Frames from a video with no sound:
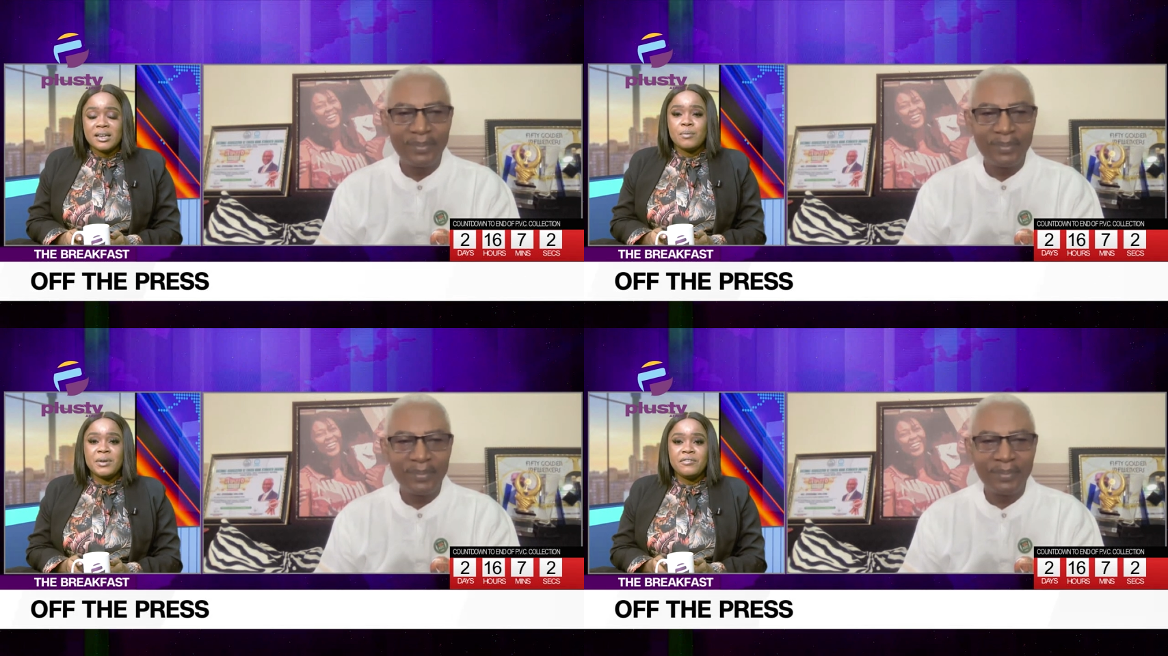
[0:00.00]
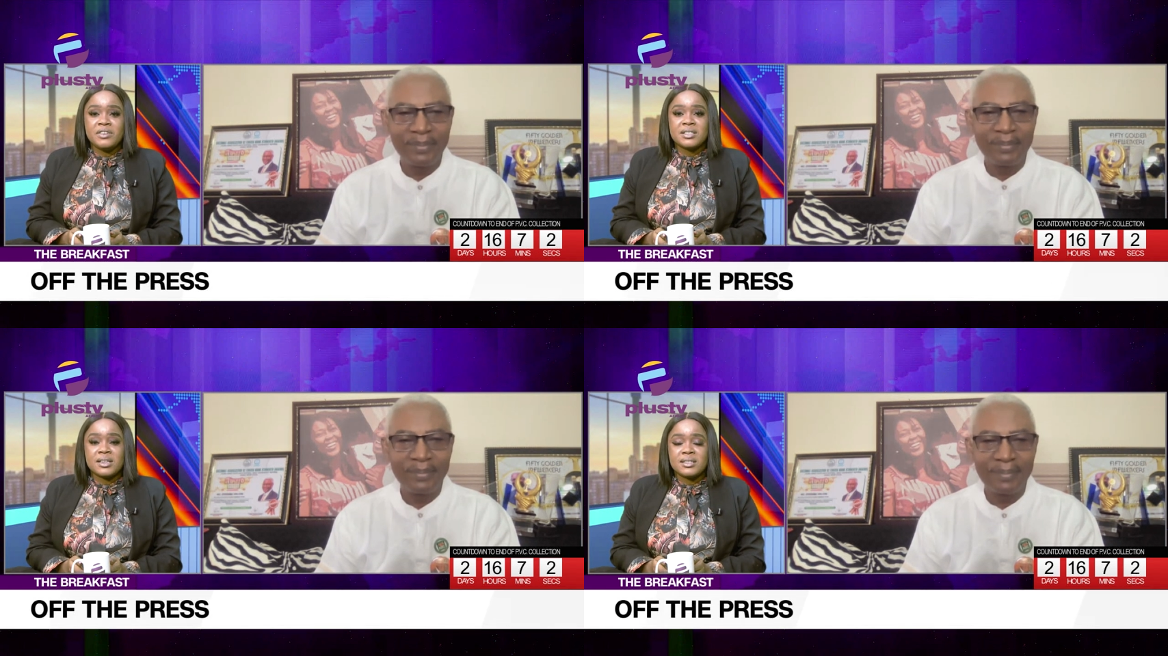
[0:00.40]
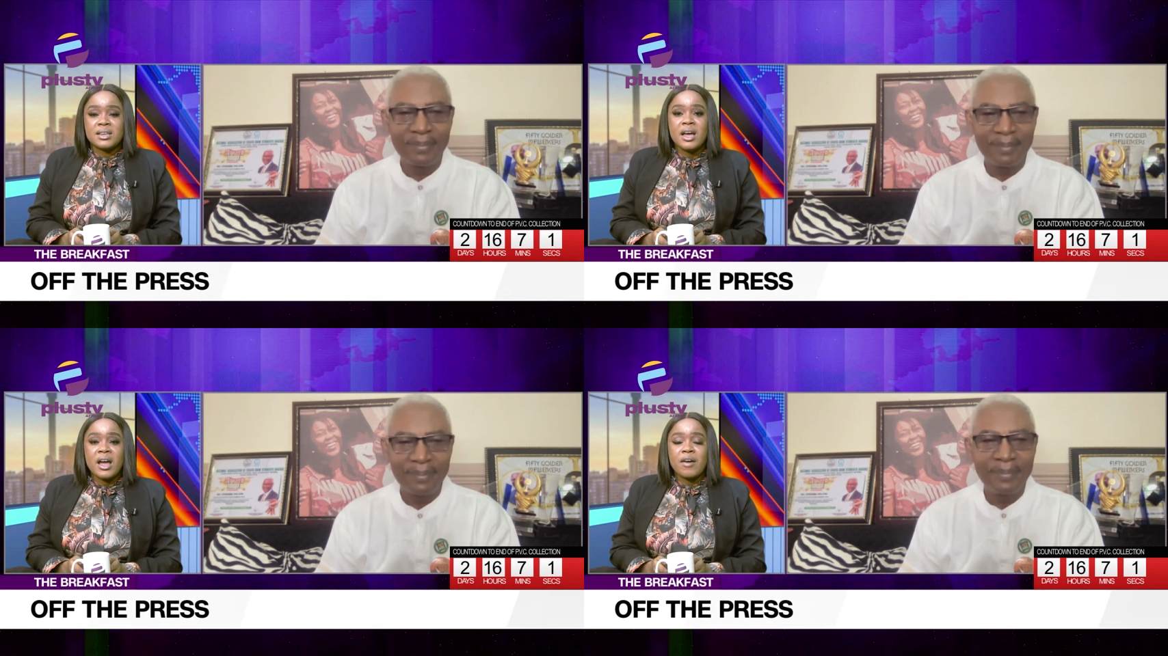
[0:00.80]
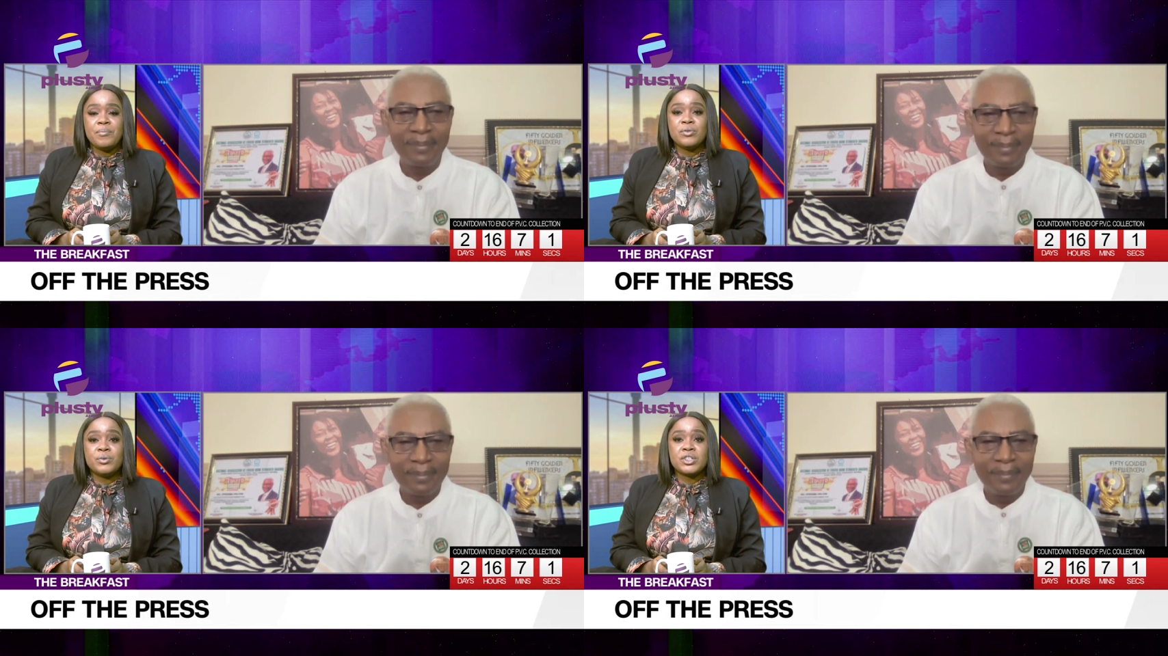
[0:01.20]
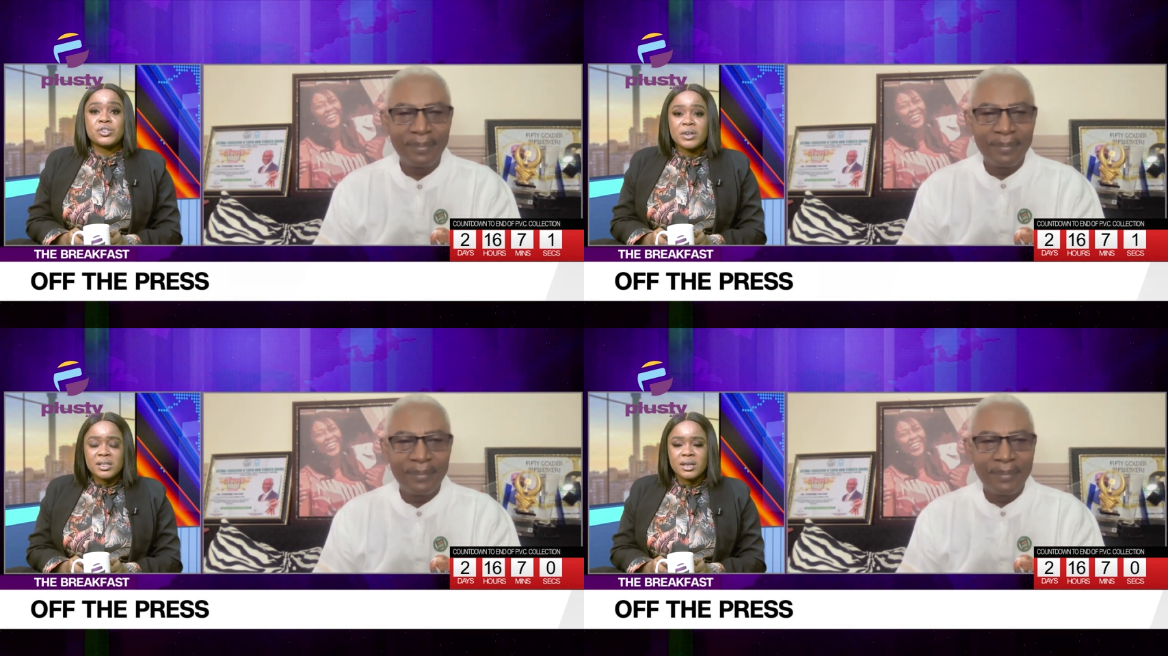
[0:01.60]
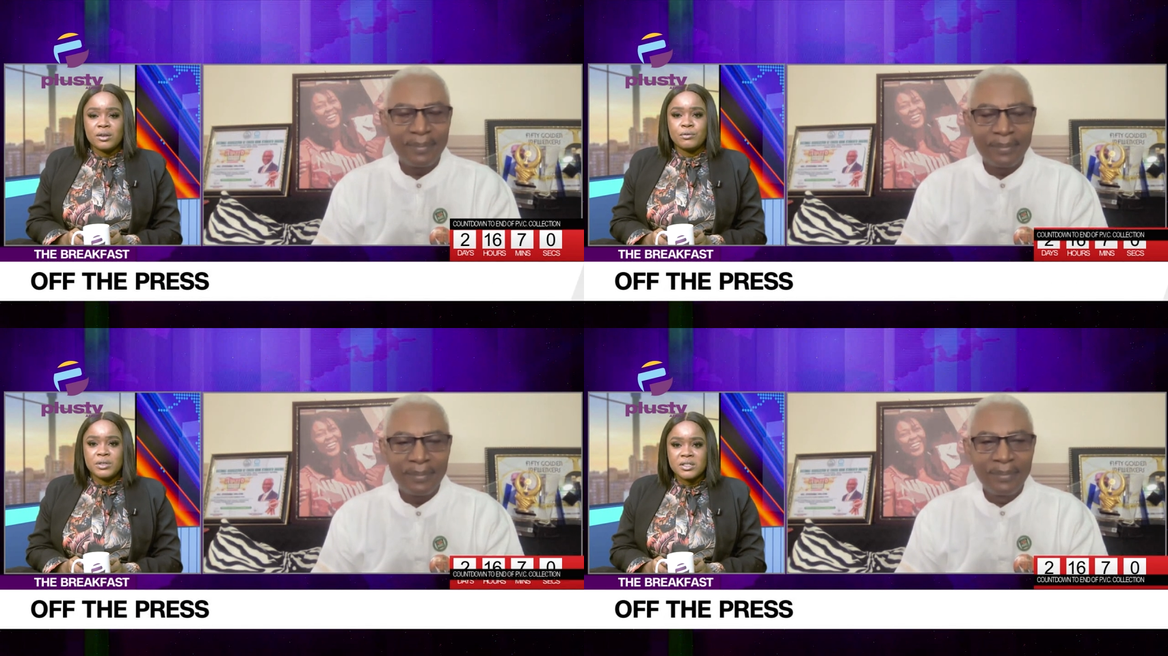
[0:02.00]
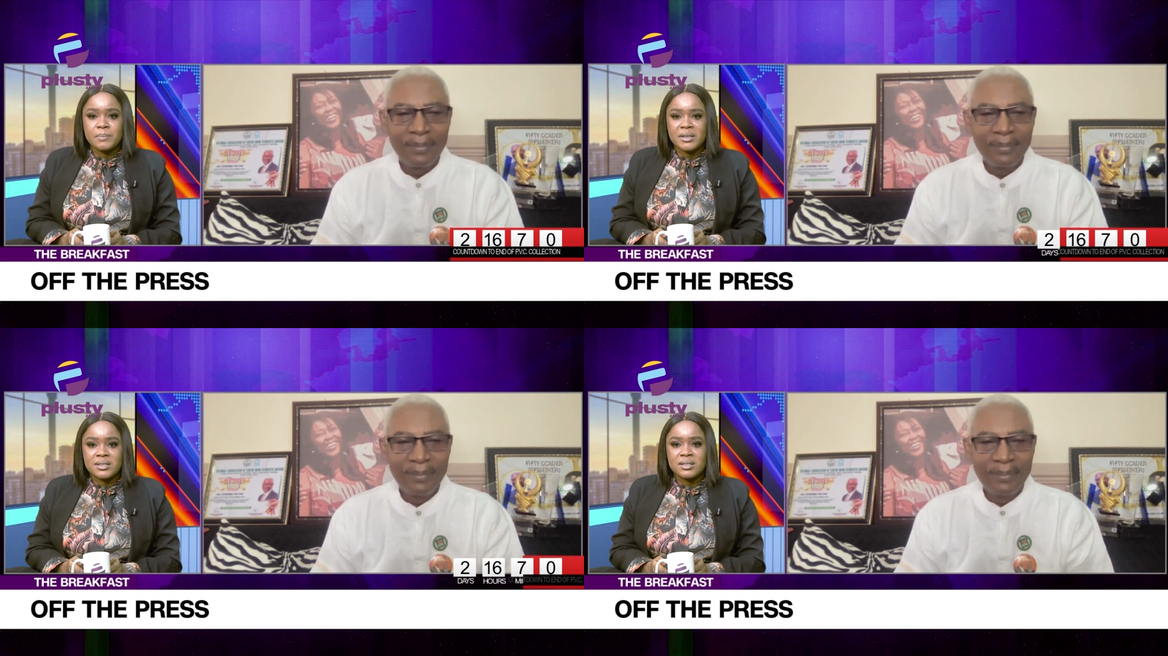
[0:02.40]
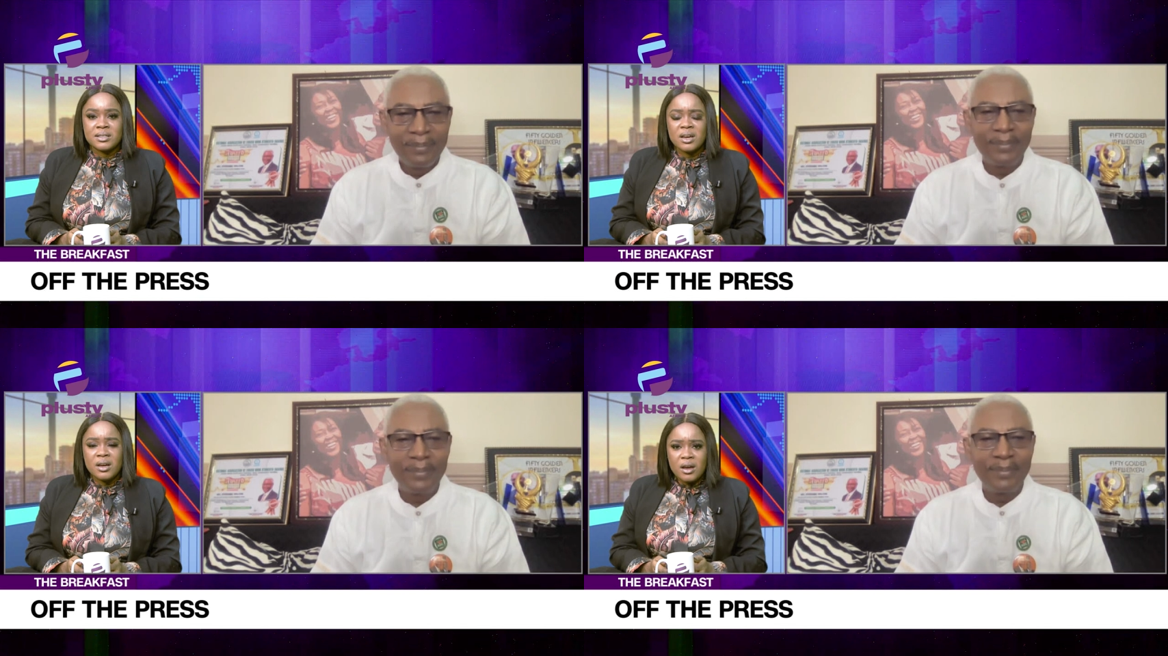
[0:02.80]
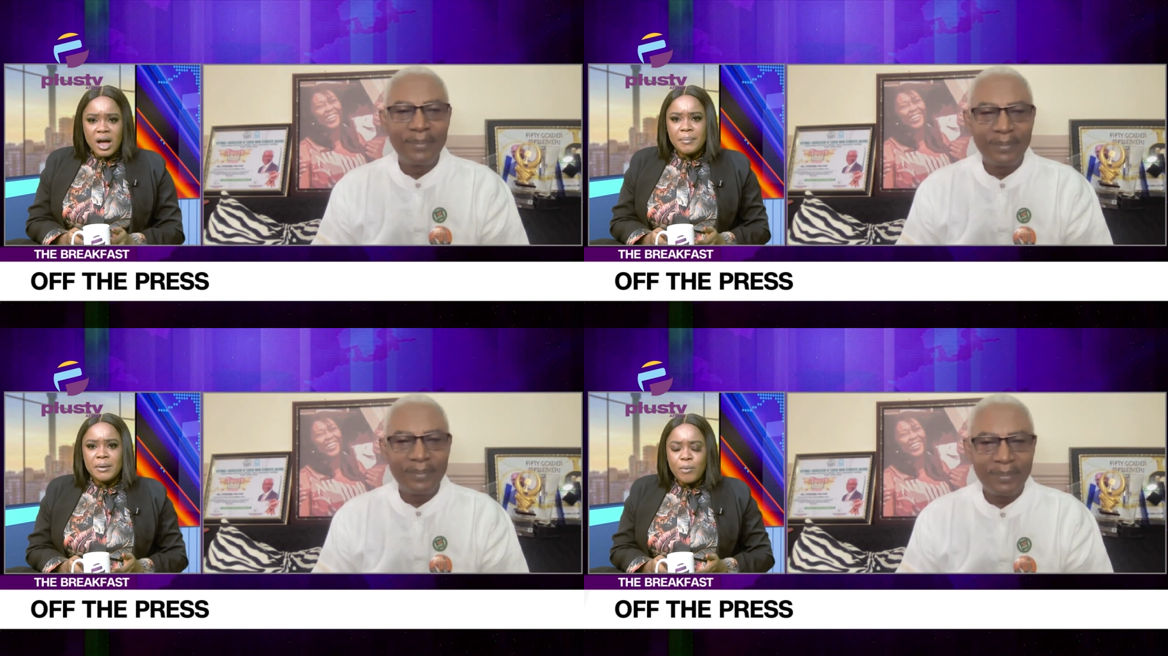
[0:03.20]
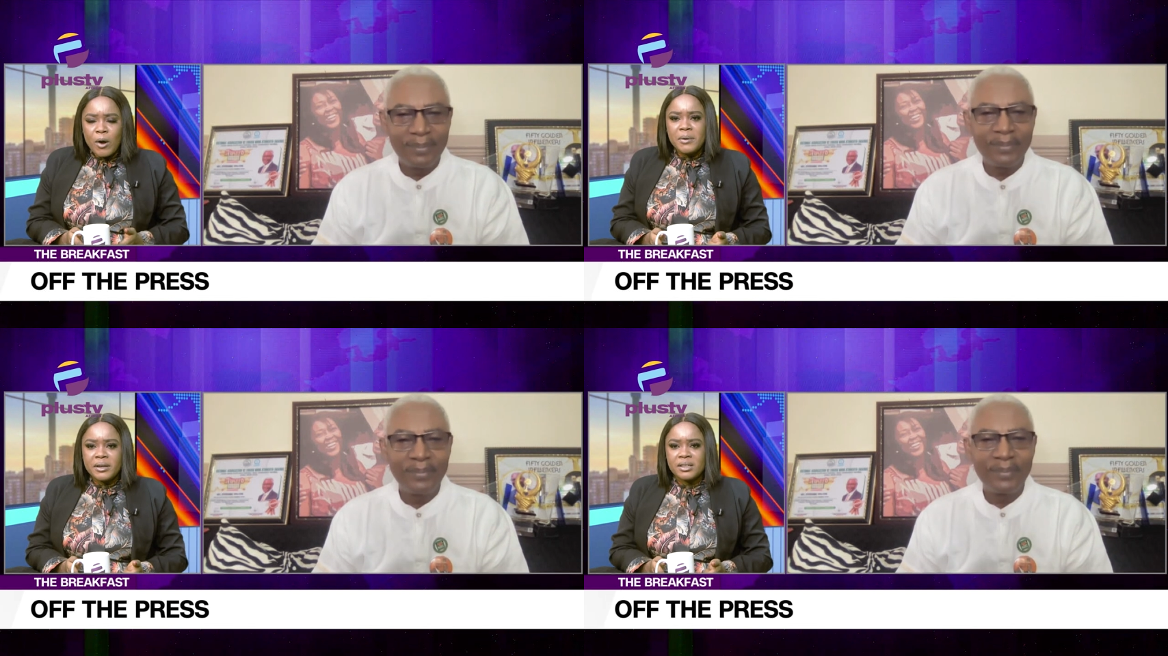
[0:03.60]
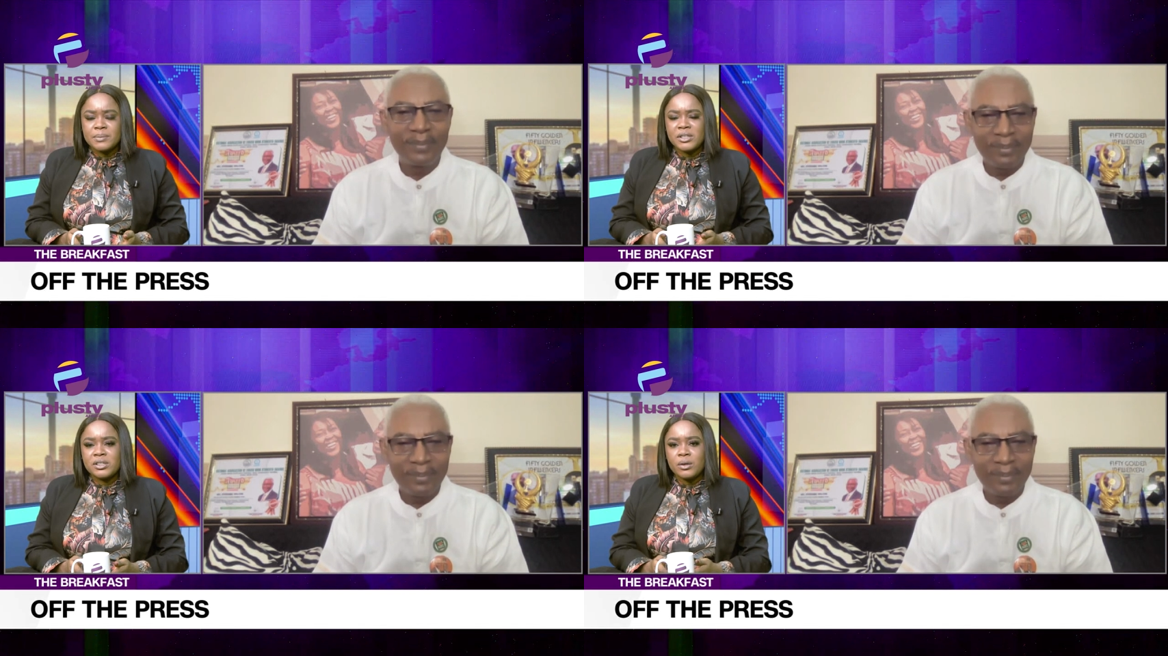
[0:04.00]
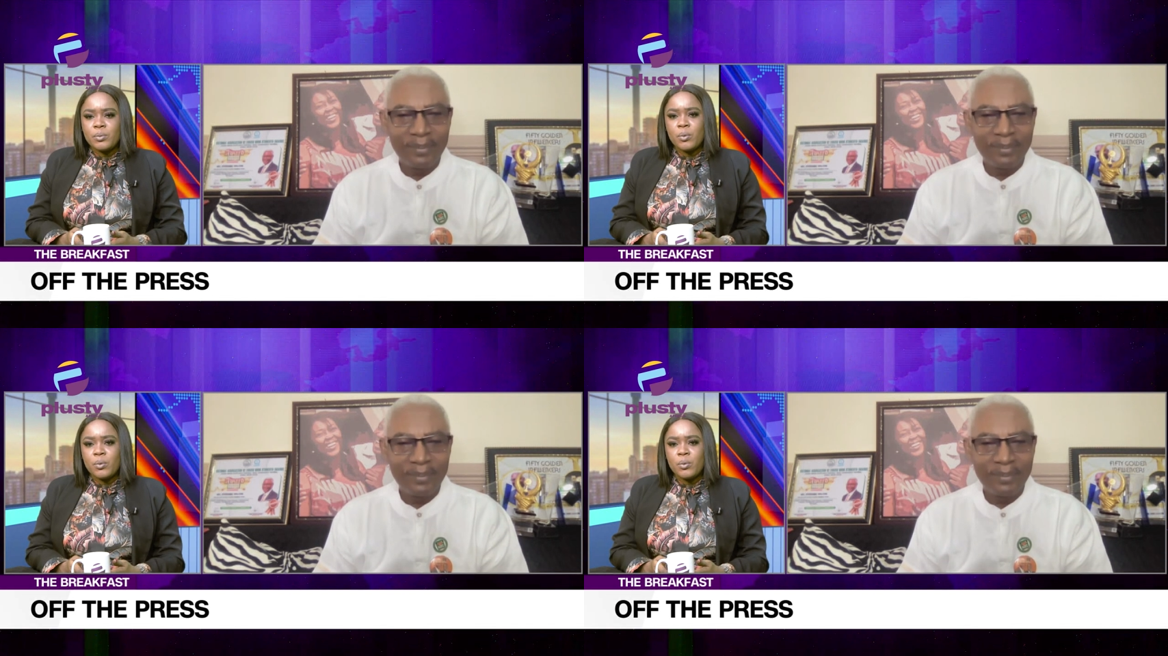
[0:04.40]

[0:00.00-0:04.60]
Speaker 1: how many visas have been restricted of these persons. I mean, public, especially where